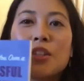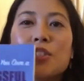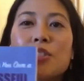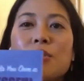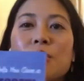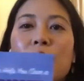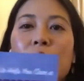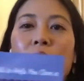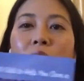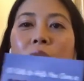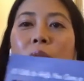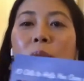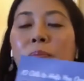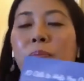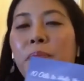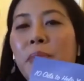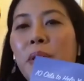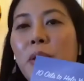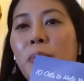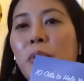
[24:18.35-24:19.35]
to
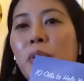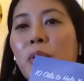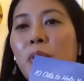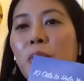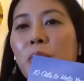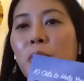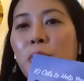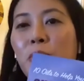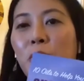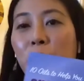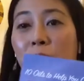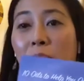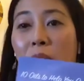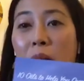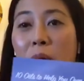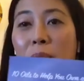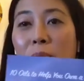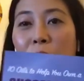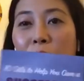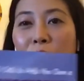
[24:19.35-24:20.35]
help people
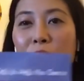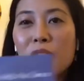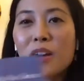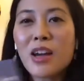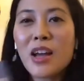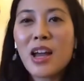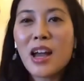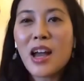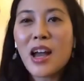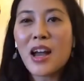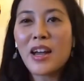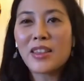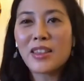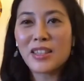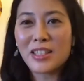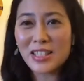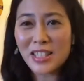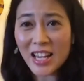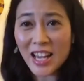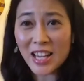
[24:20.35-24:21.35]
remember
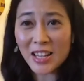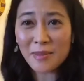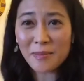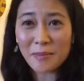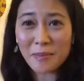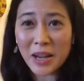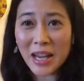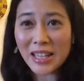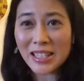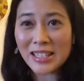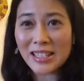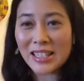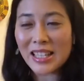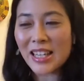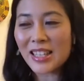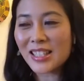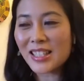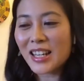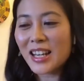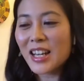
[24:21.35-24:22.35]
the 10
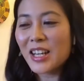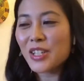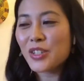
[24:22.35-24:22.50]
mindset.